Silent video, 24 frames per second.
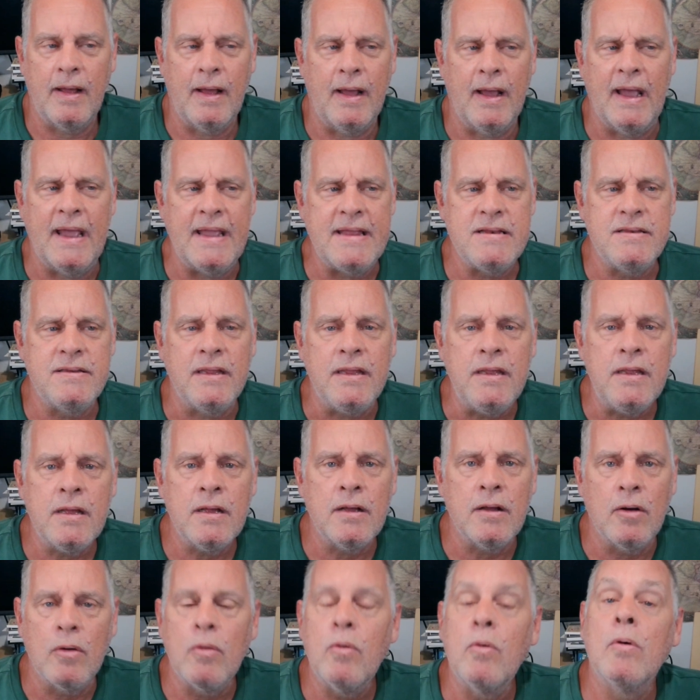
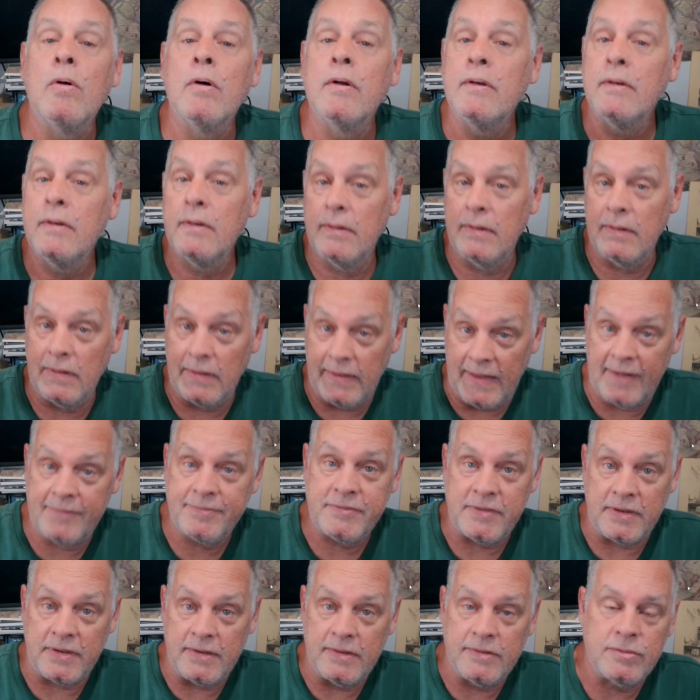idea on
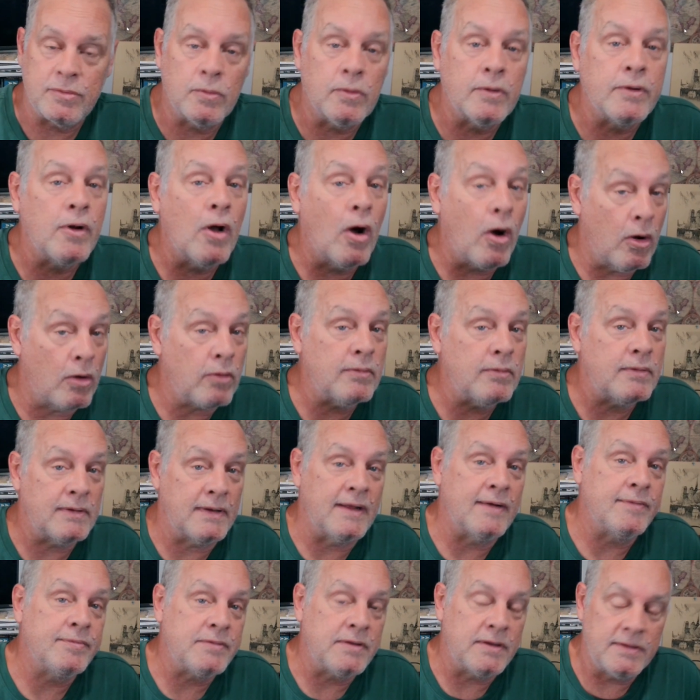lefties, on
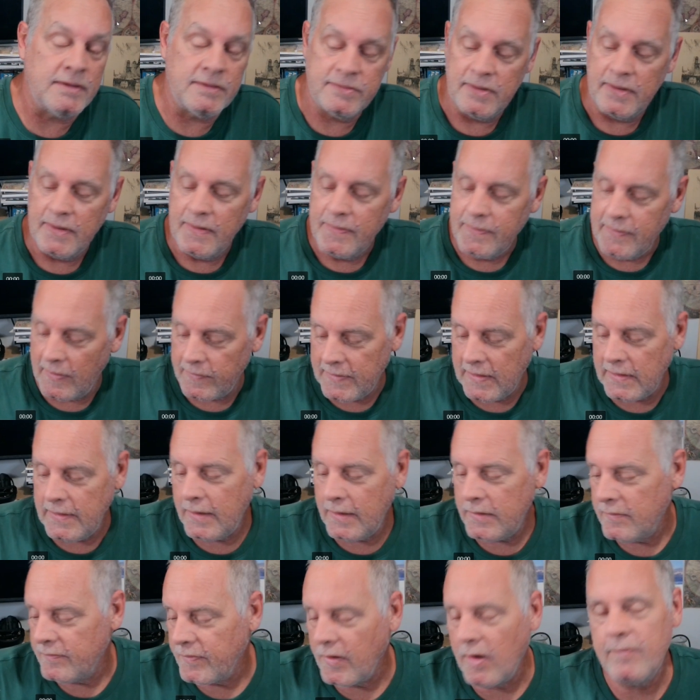alt-lefties, that they
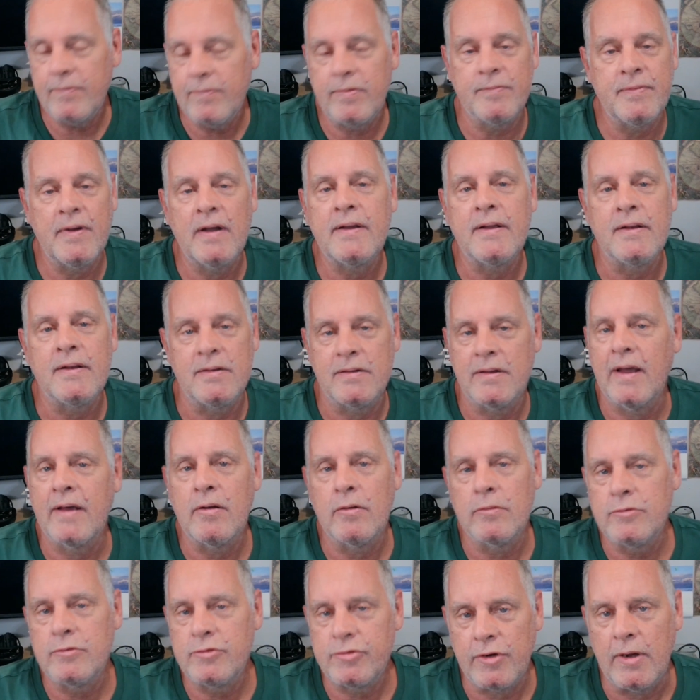need to vote for fucking
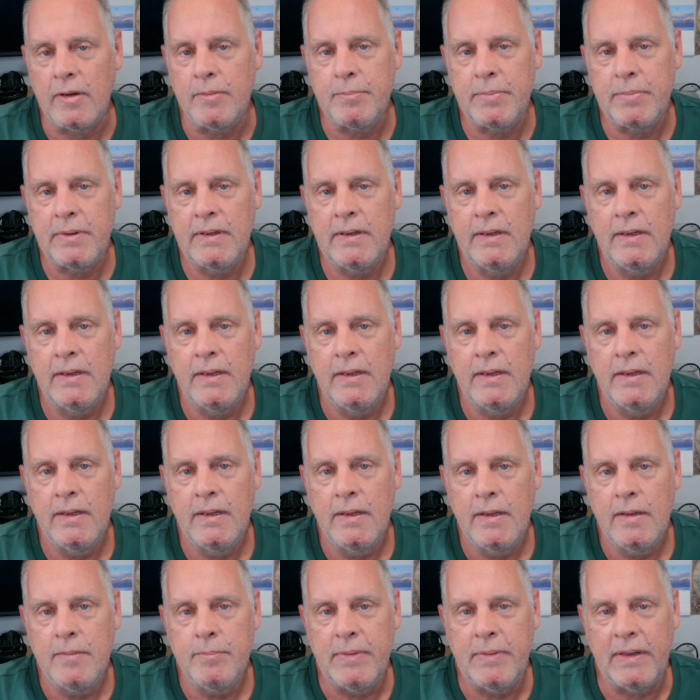Donald Trump
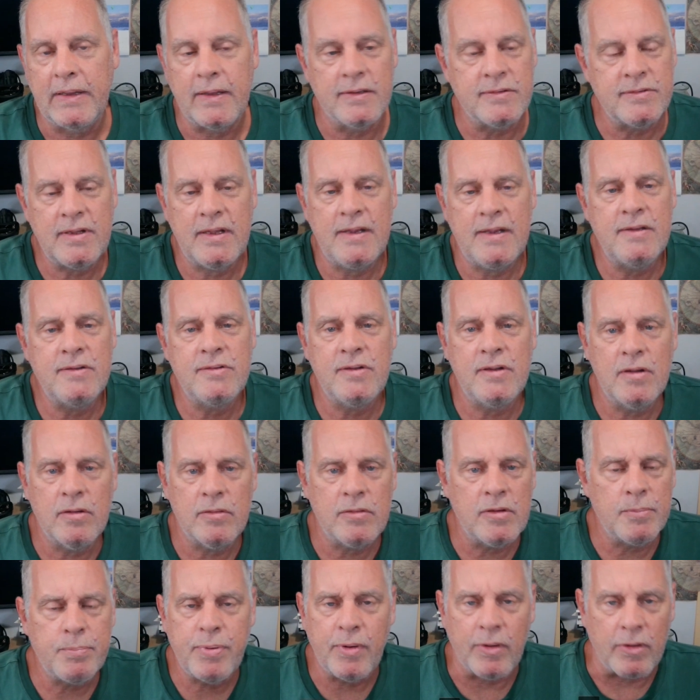because he's the
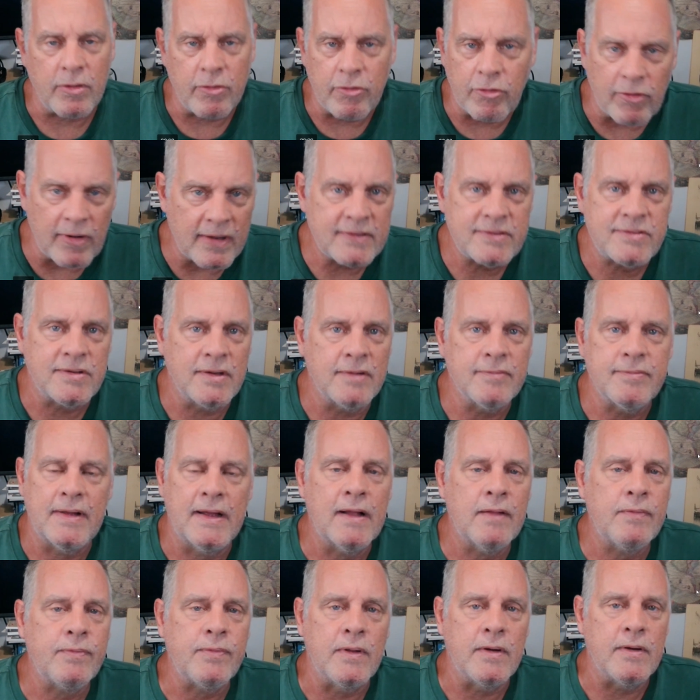only progressive
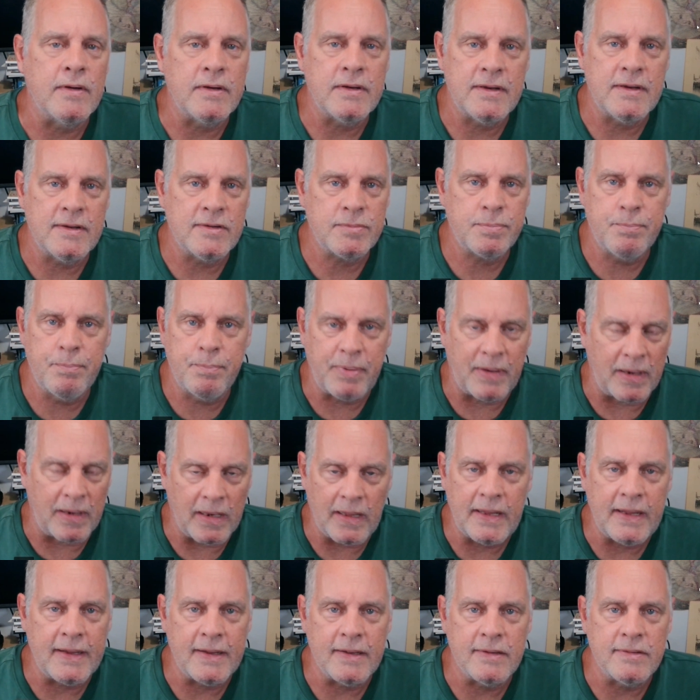out there and his
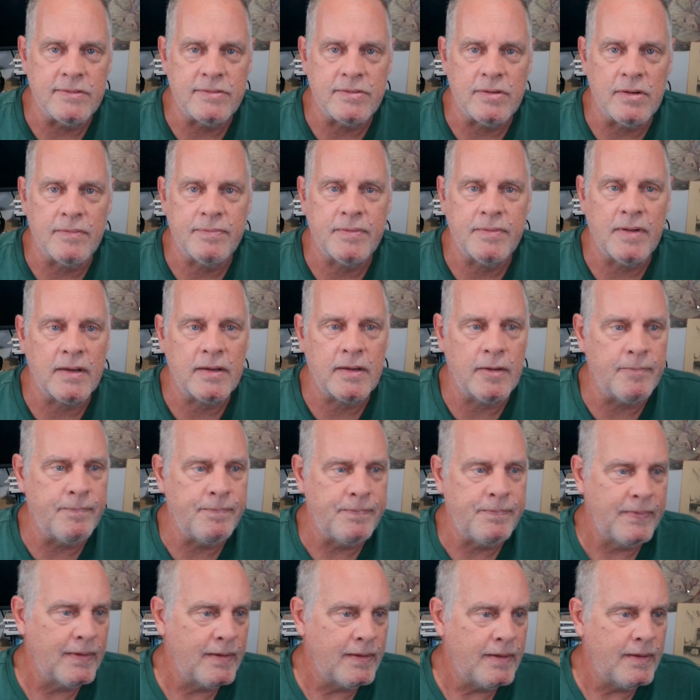plans are fucking,
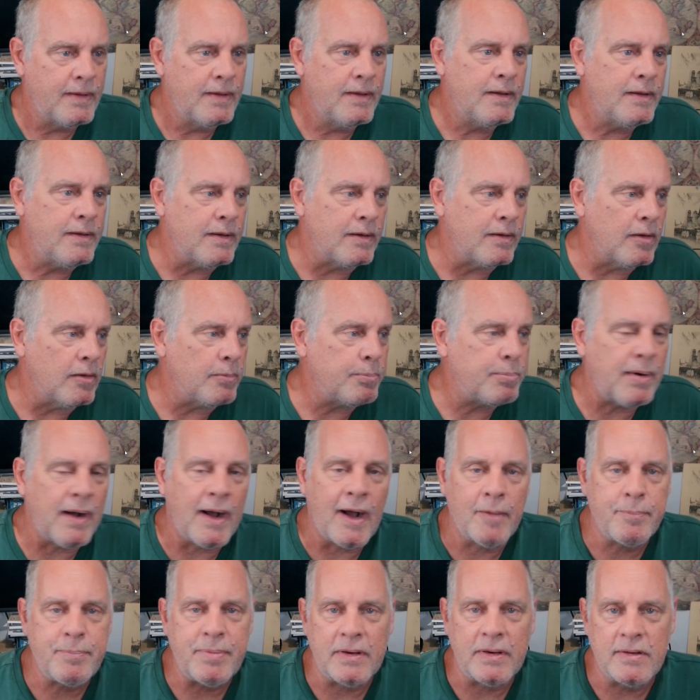you know,
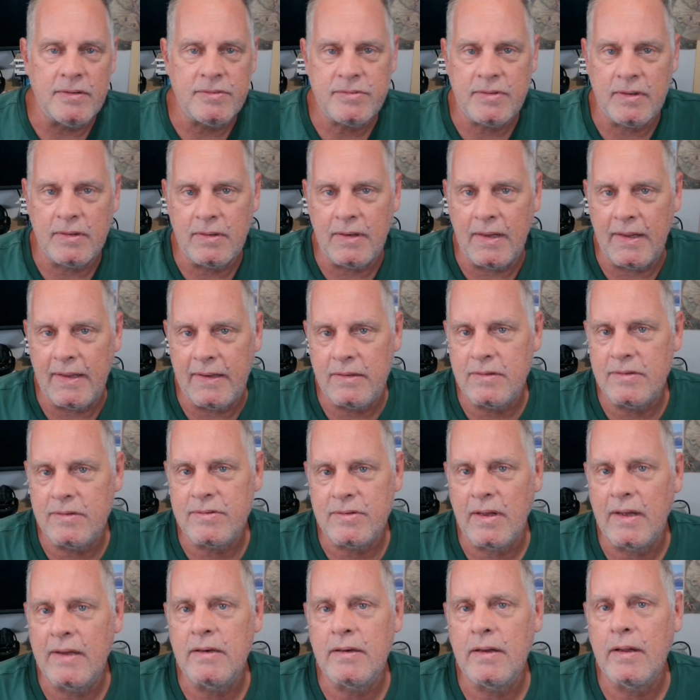populist and
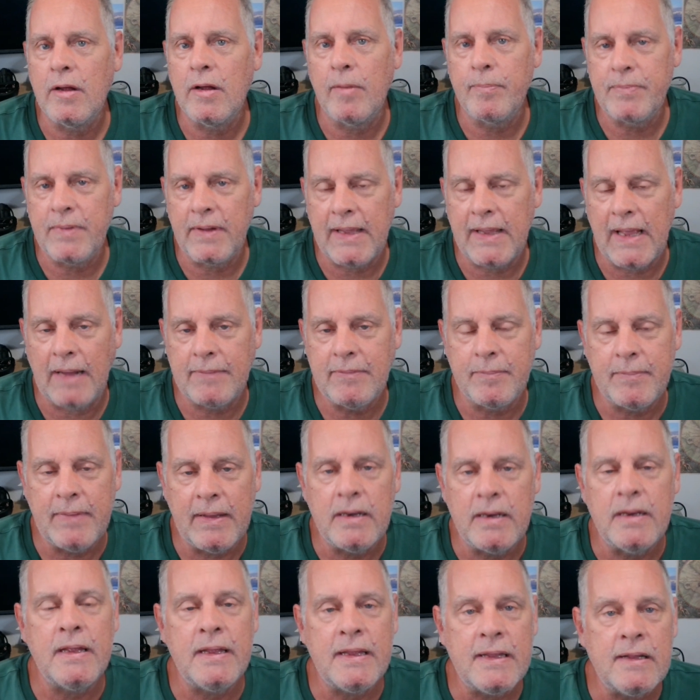designed to help the common
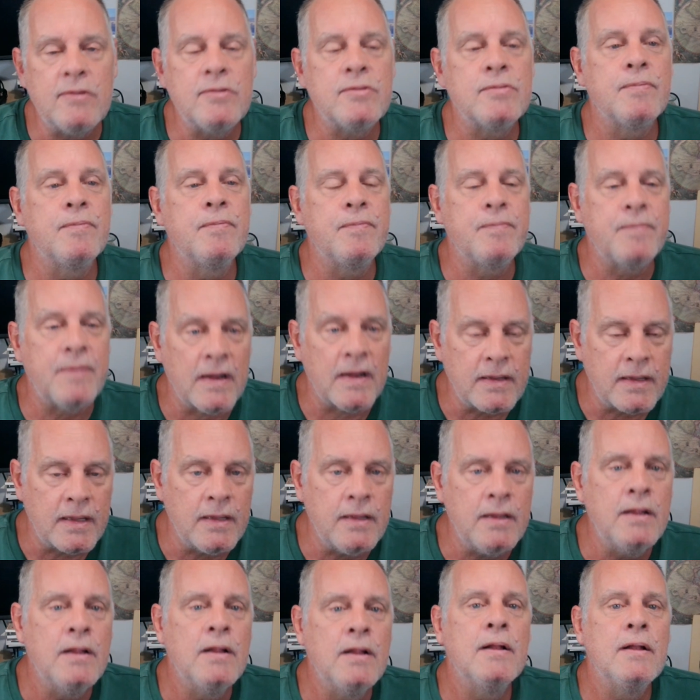man is
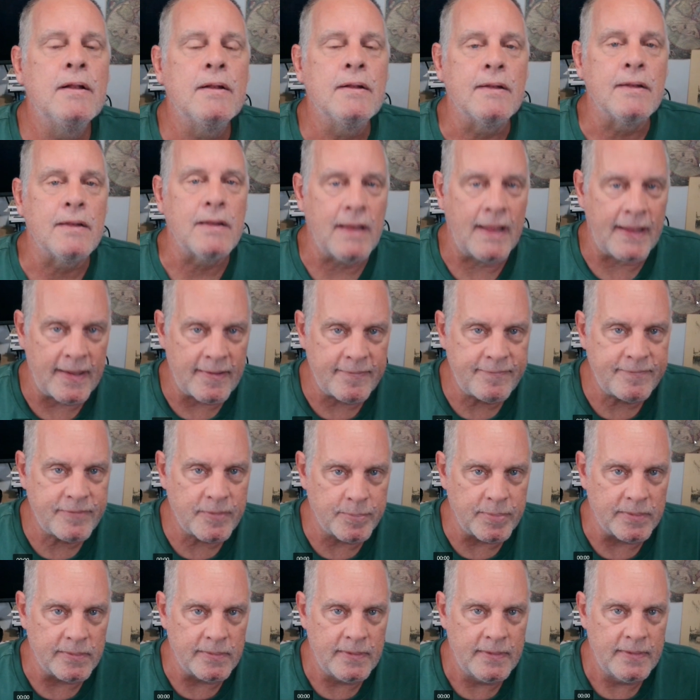fucking
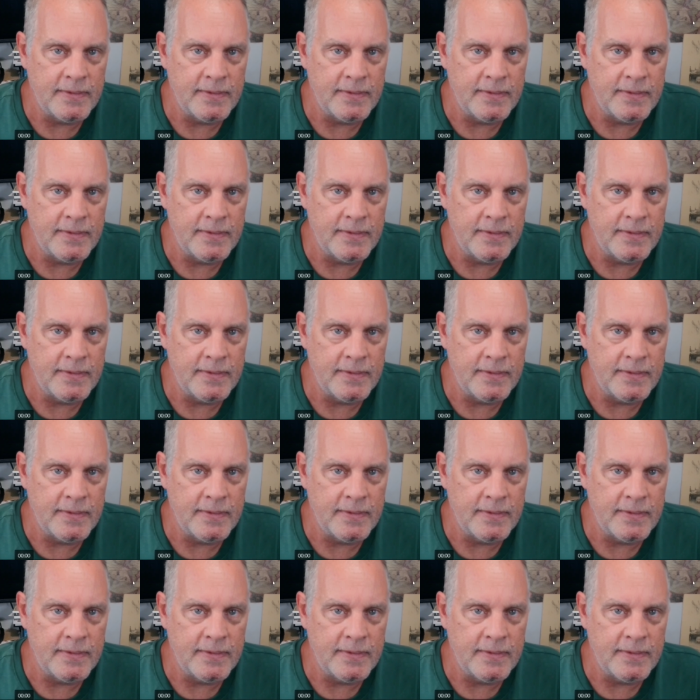laughable.